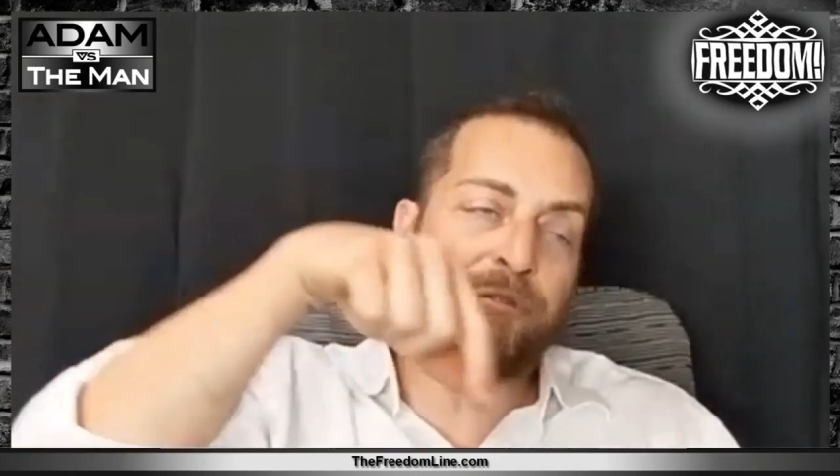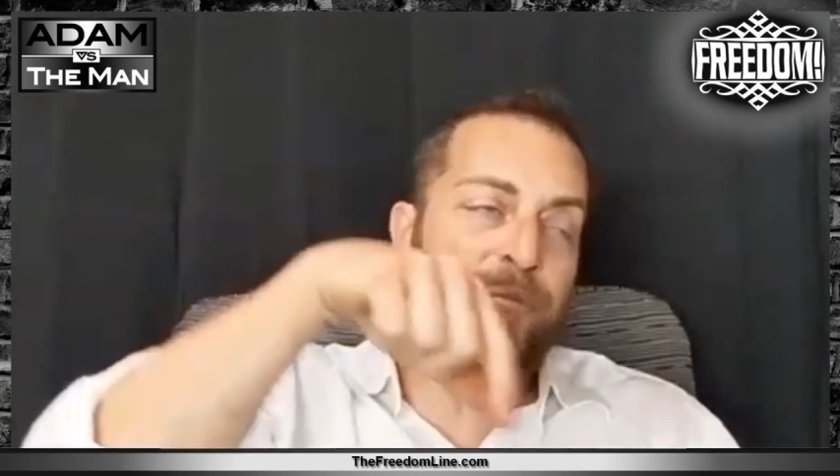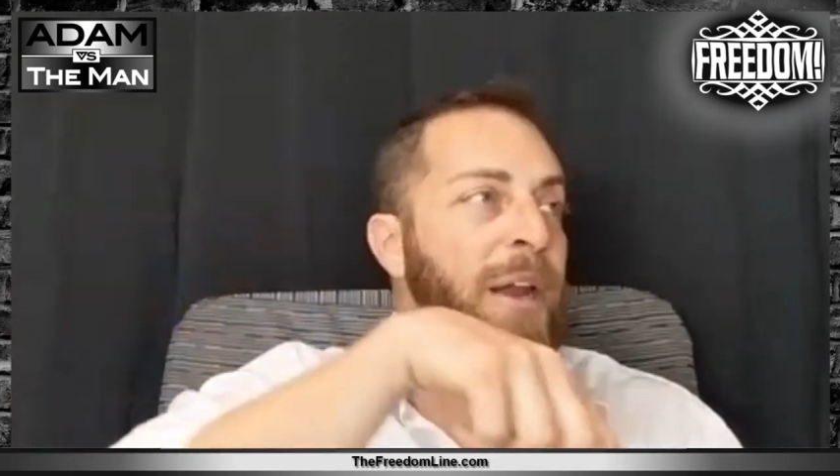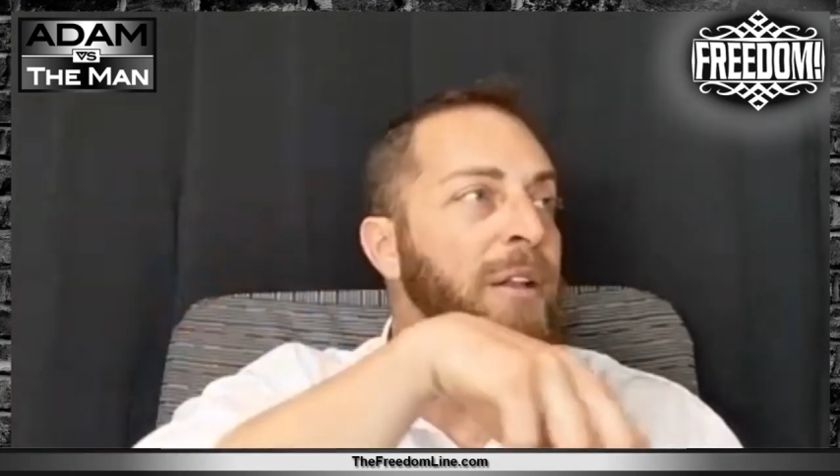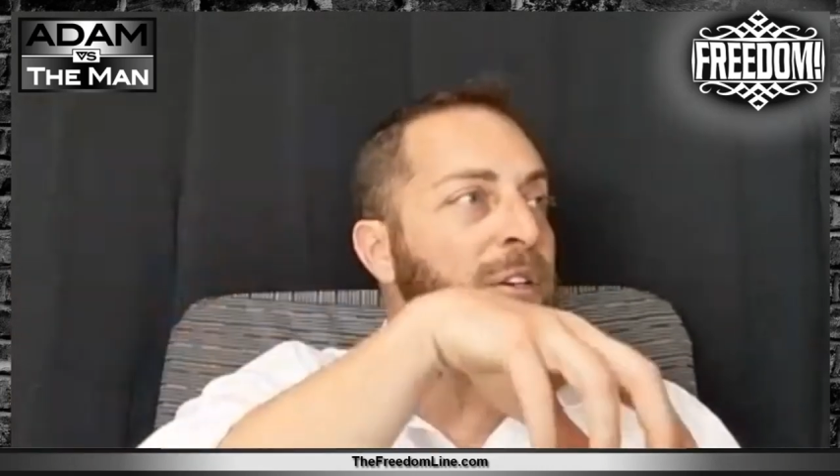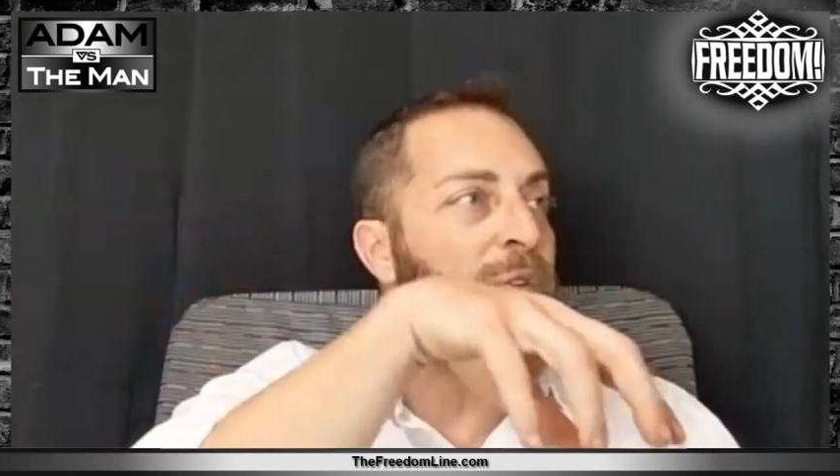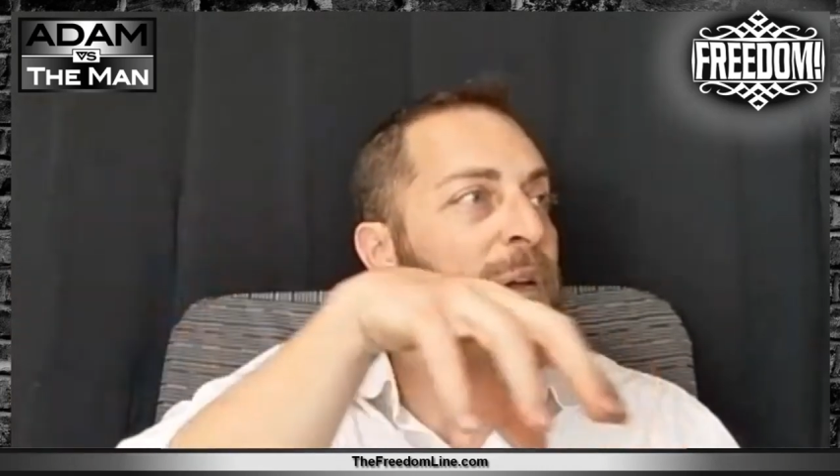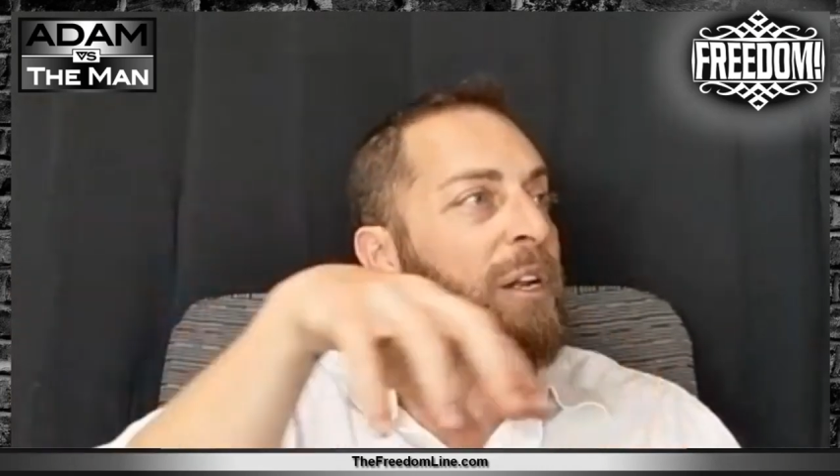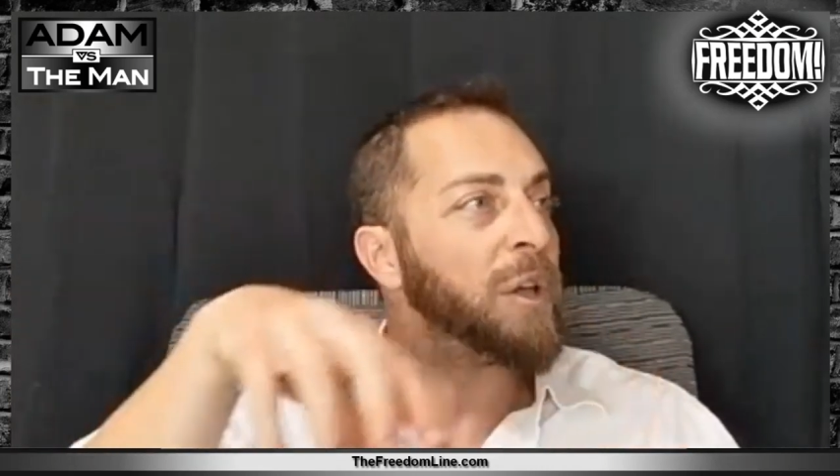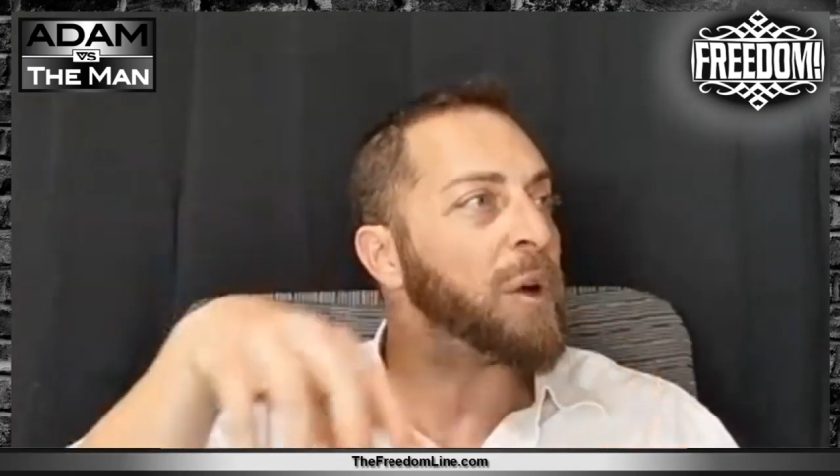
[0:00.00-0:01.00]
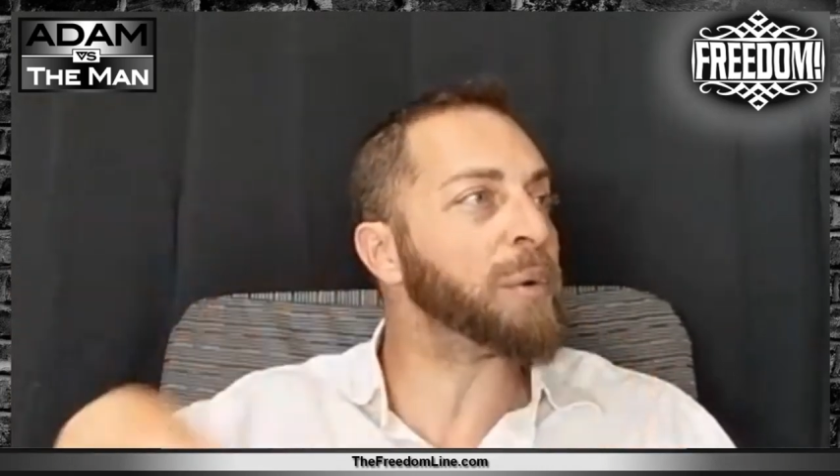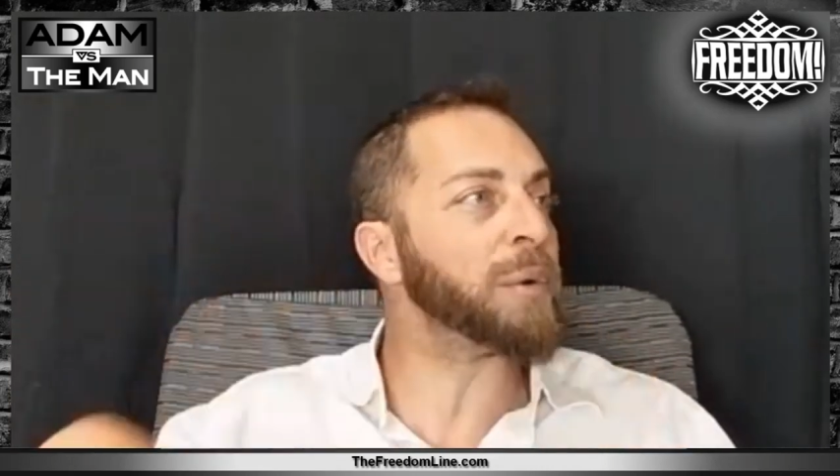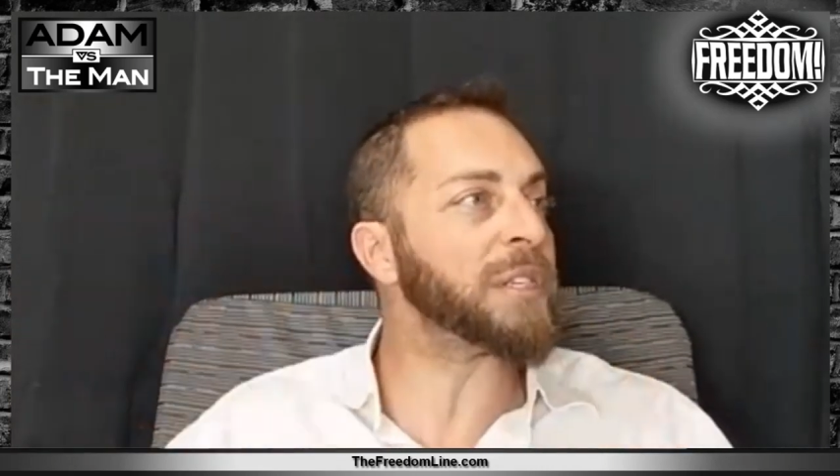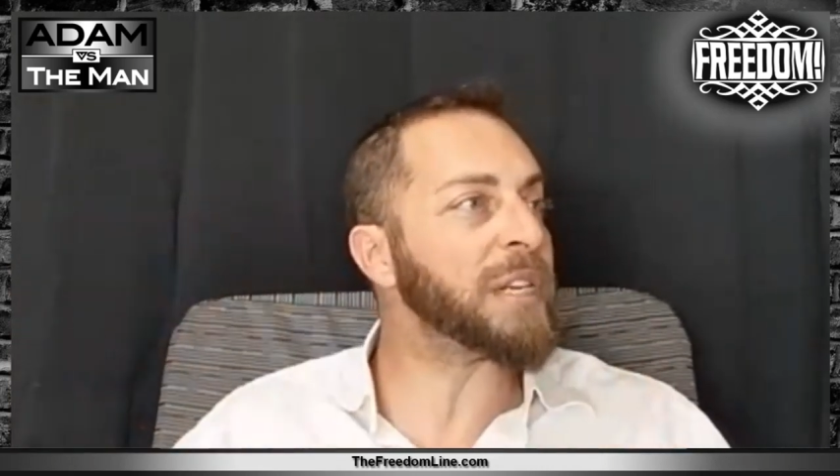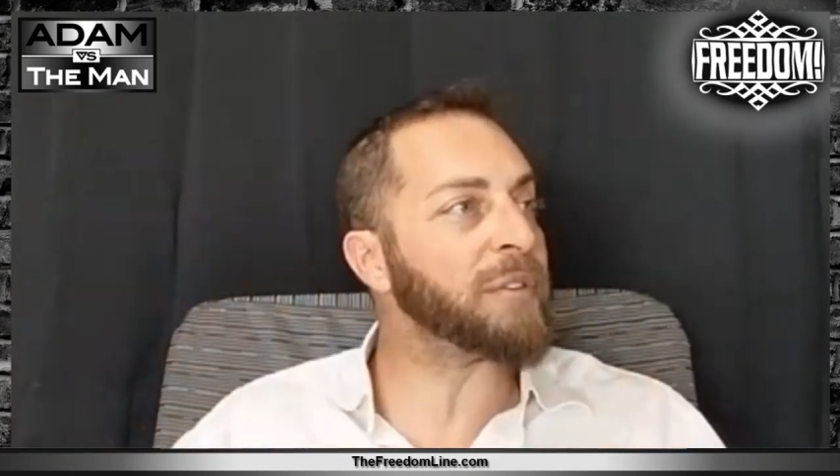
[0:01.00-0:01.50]
metal and create a lower
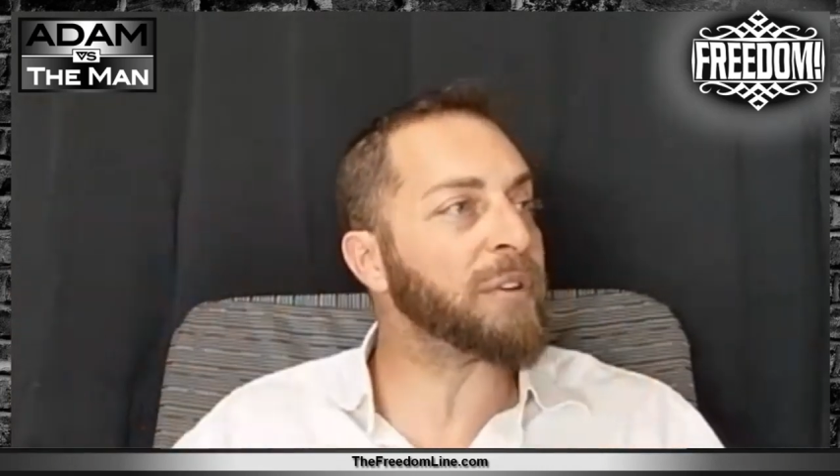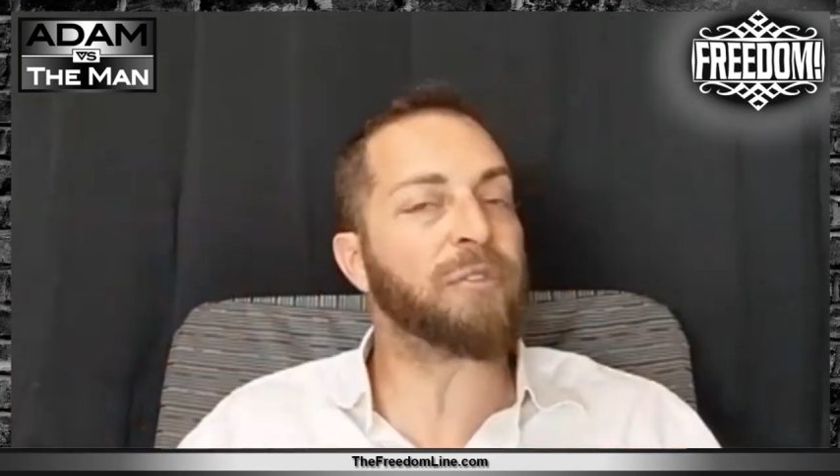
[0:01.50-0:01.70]
receiver